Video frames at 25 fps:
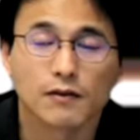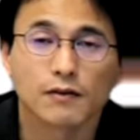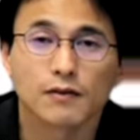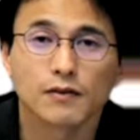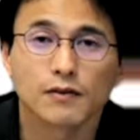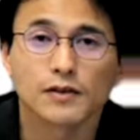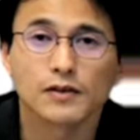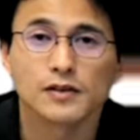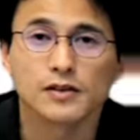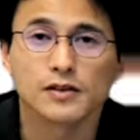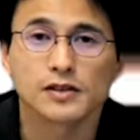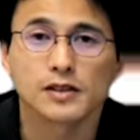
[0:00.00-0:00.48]

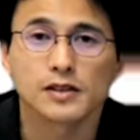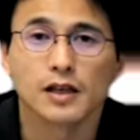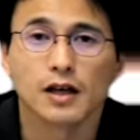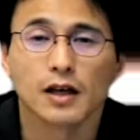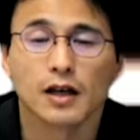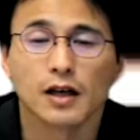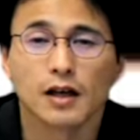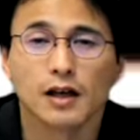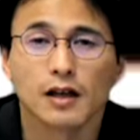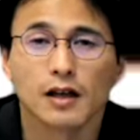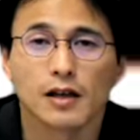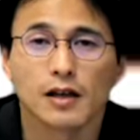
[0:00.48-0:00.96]
First,
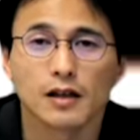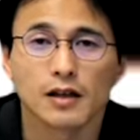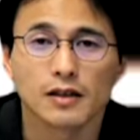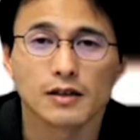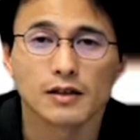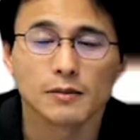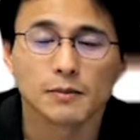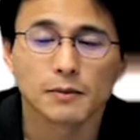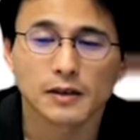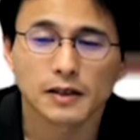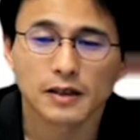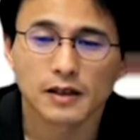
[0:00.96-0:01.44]

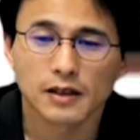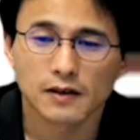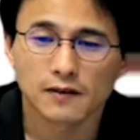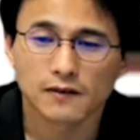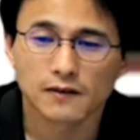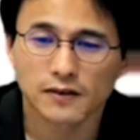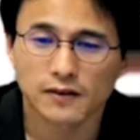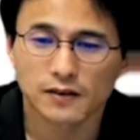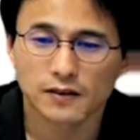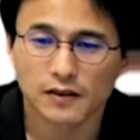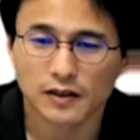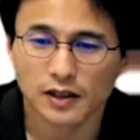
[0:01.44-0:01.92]
let me give
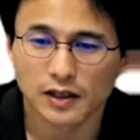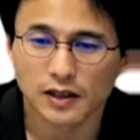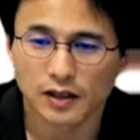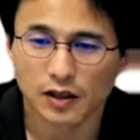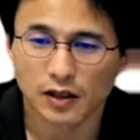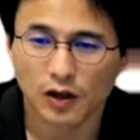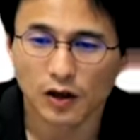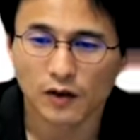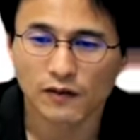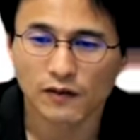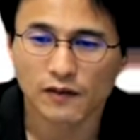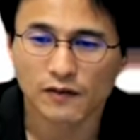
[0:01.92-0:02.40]
you an
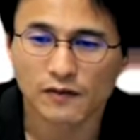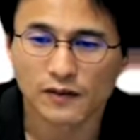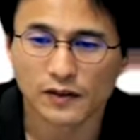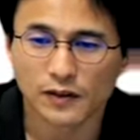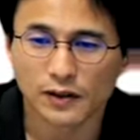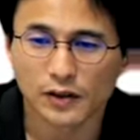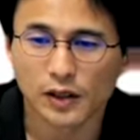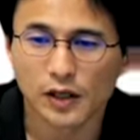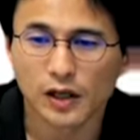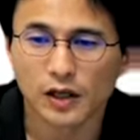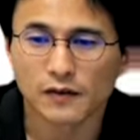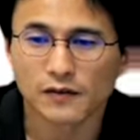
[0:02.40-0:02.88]

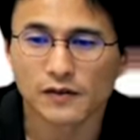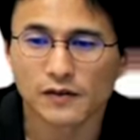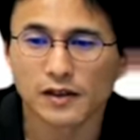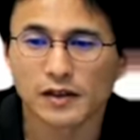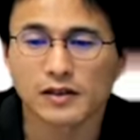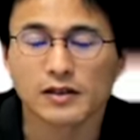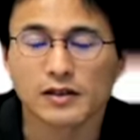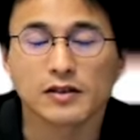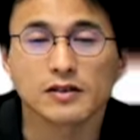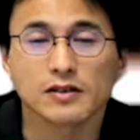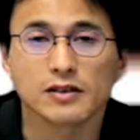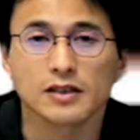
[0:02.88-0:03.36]
overview of the
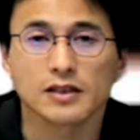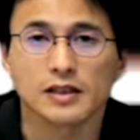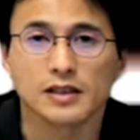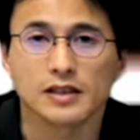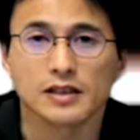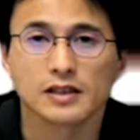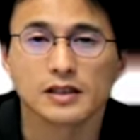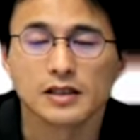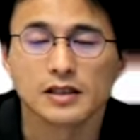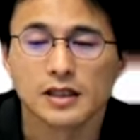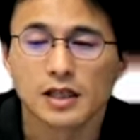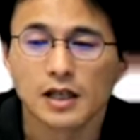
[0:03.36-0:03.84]

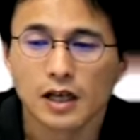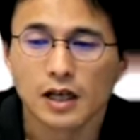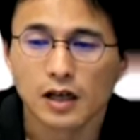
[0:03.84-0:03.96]
content